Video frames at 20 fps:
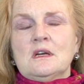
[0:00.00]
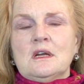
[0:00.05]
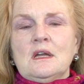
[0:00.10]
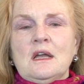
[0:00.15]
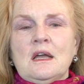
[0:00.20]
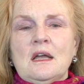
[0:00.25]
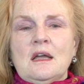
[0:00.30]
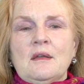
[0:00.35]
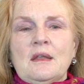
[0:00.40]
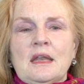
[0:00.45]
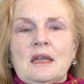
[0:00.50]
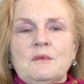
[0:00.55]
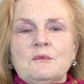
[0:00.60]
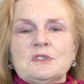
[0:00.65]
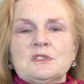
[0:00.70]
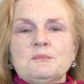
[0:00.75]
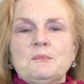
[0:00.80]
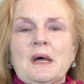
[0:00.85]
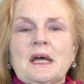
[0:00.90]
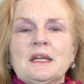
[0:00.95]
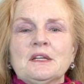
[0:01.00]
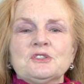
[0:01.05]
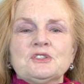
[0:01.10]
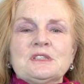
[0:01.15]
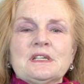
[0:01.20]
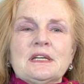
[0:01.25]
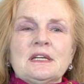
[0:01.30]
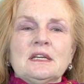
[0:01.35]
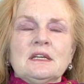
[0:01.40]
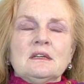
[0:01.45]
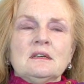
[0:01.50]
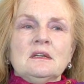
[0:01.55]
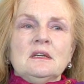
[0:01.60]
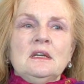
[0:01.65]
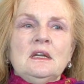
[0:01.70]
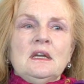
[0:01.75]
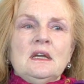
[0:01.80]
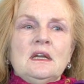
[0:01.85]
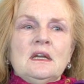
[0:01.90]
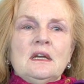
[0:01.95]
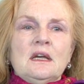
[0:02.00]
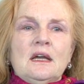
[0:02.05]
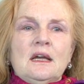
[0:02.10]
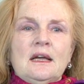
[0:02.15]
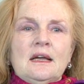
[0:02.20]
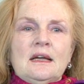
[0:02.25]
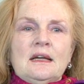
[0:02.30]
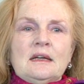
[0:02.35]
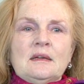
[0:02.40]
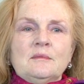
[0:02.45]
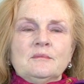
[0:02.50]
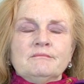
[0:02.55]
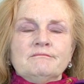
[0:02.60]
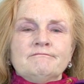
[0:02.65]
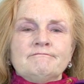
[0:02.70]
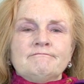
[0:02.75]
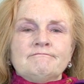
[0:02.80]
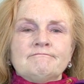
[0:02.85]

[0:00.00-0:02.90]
And it was punishing. I